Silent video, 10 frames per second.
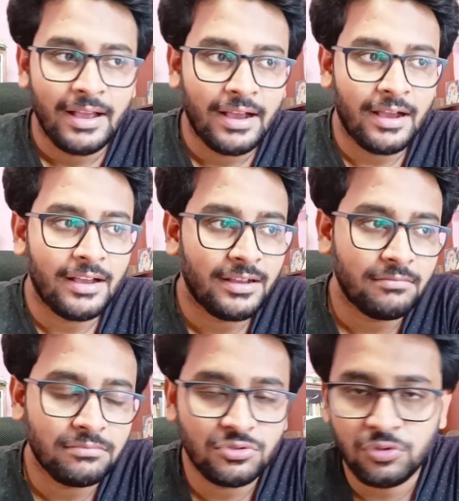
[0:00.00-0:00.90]
Uh,
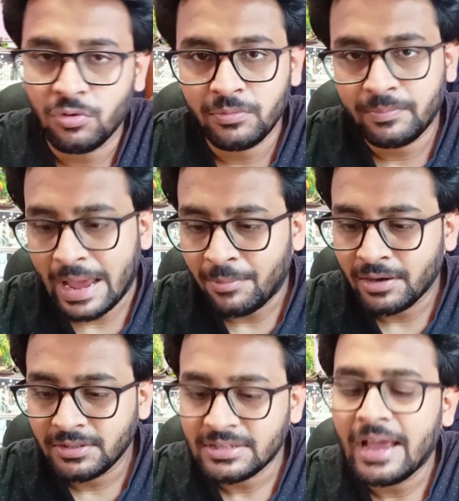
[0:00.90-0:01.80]
so
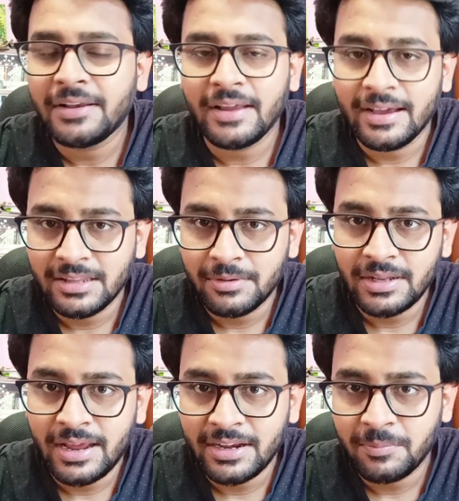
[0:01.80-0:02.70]
among these IIT Hyderabad
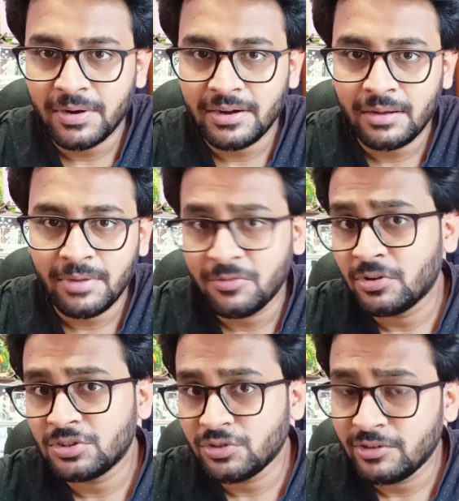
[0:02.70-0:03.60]
and IIT Patna my
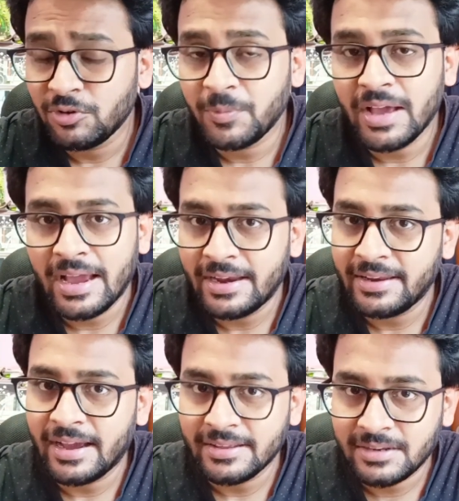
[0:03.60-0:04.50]
first choice would be
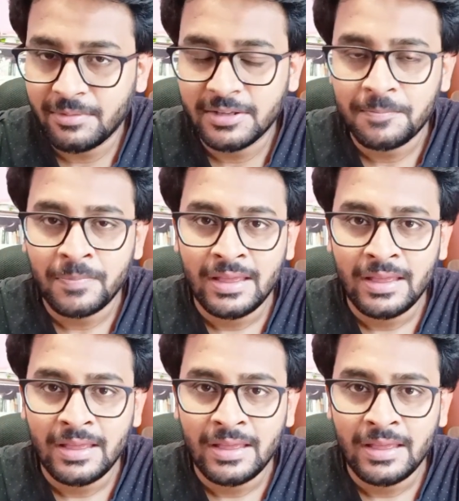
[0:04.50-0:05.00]
IIT Hyderabad